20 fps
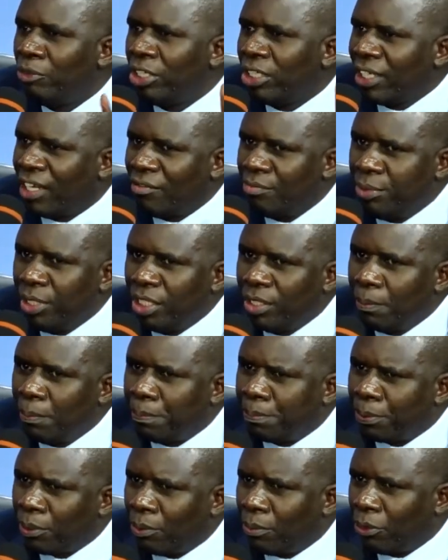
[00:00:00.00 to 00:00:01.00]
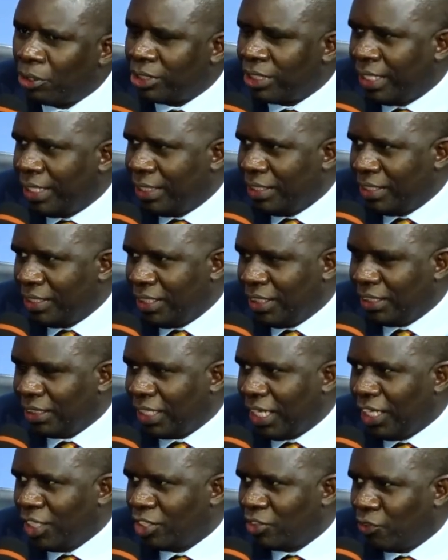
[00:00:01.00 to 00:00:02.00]
which have been promoted in this
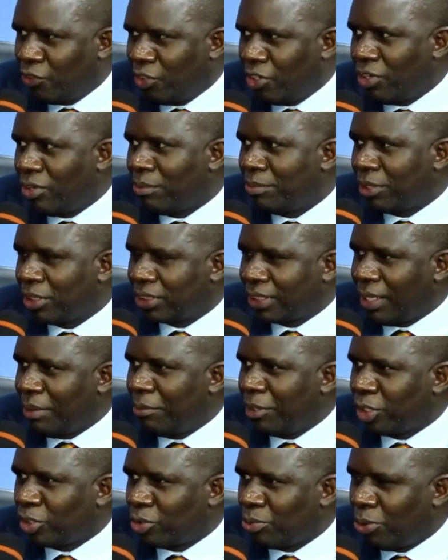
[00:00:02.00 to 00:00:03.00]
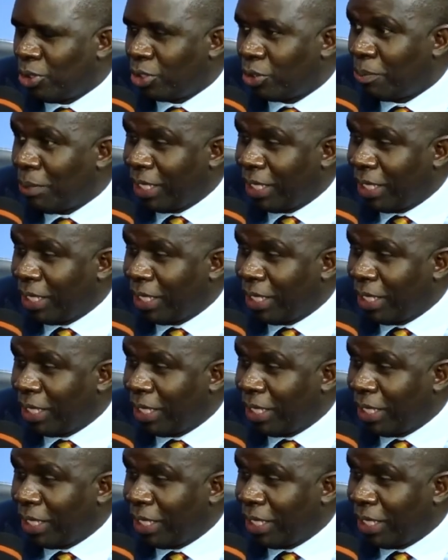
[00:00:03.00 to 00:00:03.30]
country. Freedom is coming tomorrow.